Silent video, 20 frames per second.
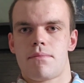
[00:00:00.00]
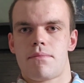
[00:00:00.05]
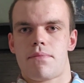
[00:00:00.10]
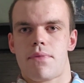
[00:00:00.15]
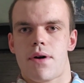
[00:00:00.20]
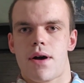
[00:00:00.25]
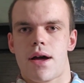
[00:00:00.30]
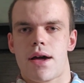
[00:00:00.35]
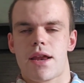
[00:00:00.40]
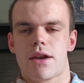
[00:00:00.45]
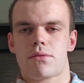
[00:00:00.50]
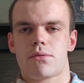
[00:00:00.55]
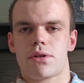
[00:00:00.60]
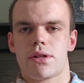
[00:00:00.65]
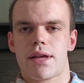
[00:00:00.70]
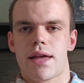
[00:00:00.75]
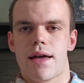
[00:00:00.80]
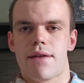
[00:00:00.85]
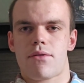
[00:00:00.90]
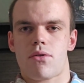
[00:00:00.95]
But I don't
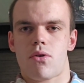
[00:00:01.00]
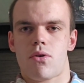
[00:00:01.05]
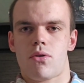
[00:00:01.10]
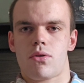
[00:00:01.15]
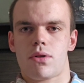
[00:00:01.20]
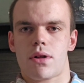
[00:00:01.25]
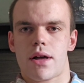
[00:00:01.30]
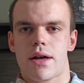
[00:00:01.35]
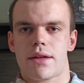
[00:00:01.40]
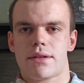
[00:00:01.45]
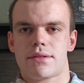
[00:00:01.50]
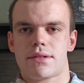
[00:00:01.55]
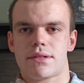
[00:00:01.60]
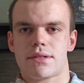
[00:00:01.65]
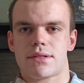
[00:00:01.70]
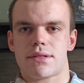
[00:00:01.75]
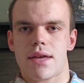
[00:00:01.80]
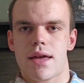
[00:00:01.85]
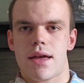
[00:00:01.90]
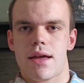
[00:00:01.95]
really have a whole lot to
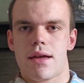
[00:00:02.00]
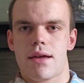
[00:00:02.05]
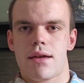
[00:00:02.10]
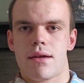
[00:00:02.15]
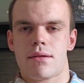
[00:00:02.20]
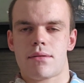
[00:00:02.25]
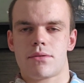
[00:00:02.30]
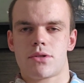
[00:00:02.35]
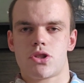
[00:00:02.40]
say,